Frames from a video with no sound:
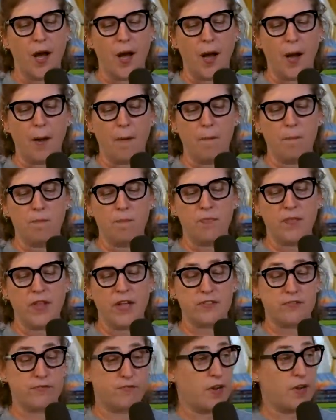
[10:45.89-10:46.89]
um
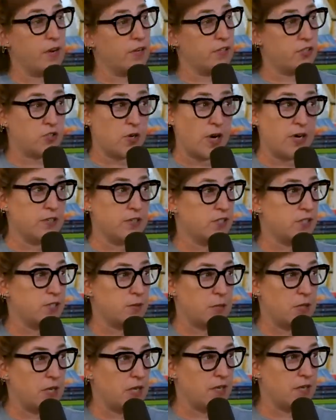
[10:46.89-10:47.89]
it's very strange
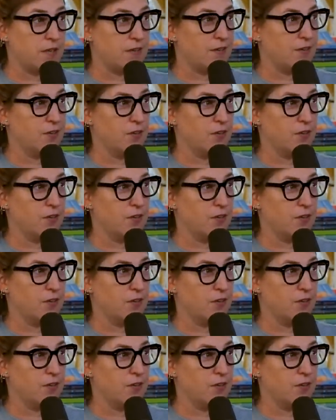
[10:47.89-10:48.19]
to me,